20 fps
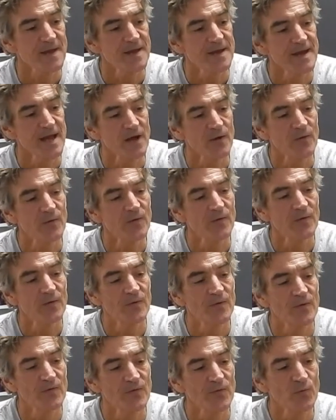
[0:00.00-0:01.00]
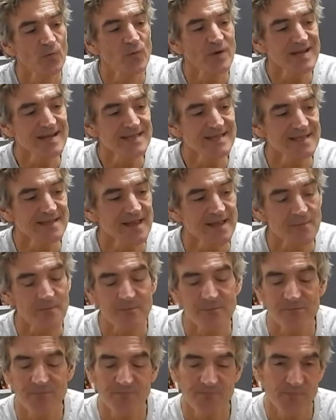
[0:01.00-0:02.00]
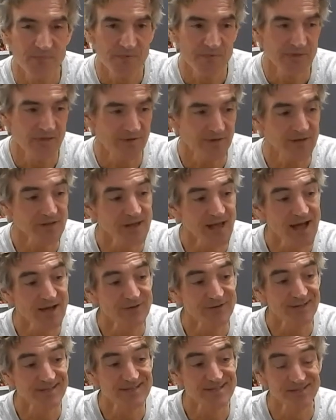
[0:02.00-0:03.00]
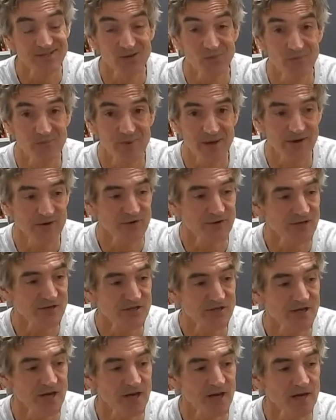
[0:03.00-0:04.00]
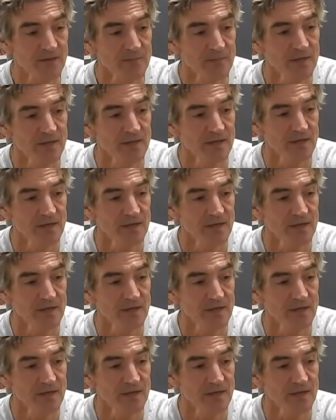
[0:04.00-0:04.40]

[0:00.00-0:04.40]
Now, the reason that the cloud gets a little better each time